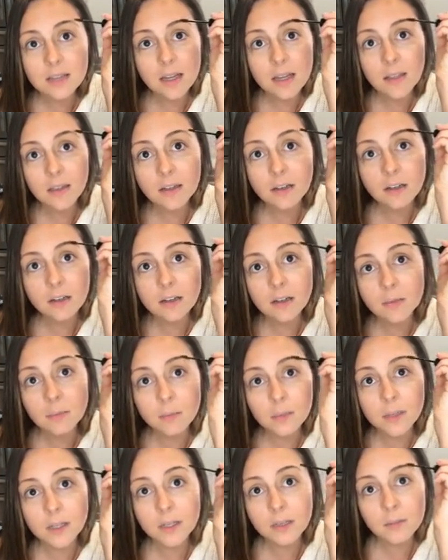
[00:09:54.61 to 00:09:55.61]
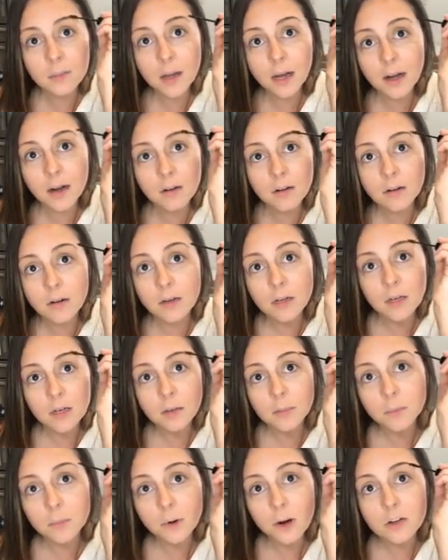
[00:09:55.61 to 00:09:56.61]
And then you're going to blend them out,
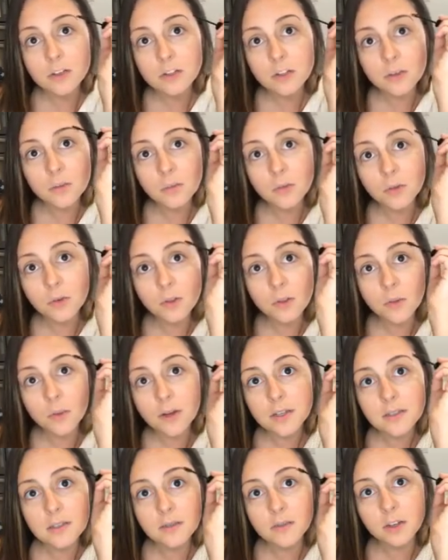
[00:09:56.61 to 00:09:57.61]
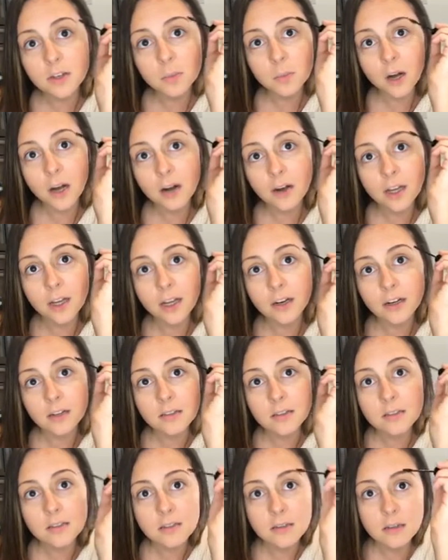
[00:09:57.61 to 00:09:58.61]
brush them through the rest of your brow
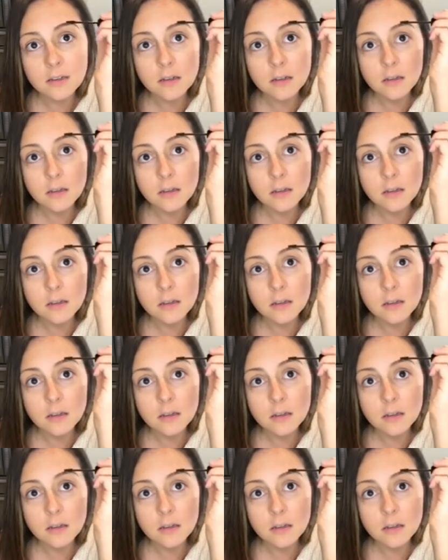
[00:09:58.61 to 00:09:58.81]
hairs,